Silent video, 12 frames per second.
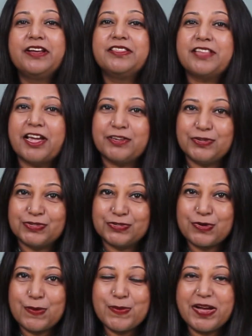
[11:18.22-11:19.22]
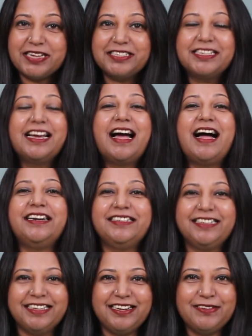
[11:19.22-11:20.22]
Thank you so much,
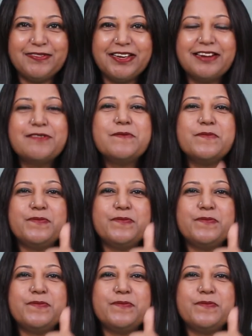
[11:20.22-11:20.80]
and deliver